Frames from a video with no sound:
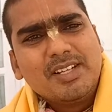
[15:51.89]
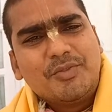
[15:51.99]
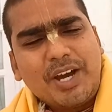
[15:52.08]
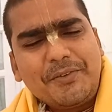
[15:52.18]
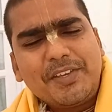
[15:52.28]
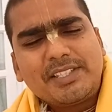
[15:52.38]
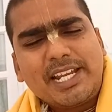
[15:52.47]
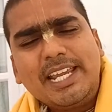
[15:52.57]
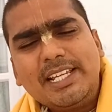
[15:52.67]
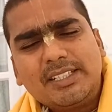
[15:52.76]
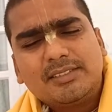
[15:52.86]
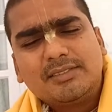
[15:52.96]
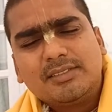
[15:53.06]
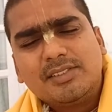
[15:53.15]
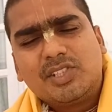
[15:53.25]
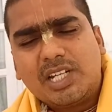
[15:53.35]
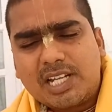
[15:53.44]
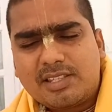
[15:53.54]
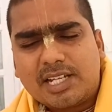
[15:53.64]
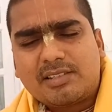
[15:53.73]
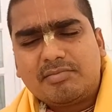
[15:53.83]
Wife is dying. Children
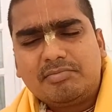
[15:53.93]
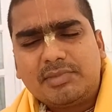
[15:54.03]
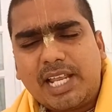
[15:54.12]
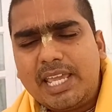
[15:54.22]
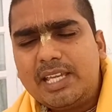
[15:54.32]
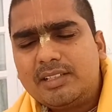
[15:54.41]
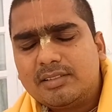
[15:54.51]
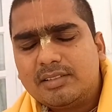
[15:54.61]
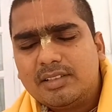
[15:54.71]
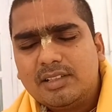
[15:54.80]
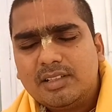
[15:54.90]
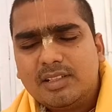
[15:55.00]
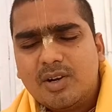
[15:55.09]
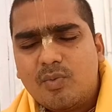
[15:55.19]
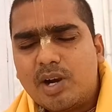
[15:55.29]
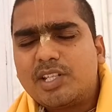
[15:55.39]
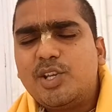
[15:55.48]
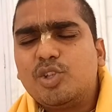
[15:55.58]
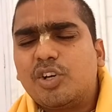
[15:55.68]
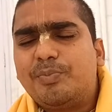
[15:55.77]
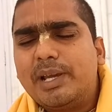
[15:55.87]
are dying. What is the use
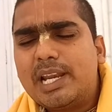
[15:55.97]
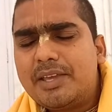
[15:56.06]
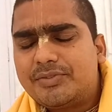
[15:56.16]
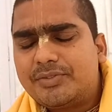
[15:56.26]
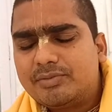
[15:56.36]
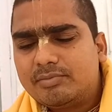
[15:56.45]
of my life?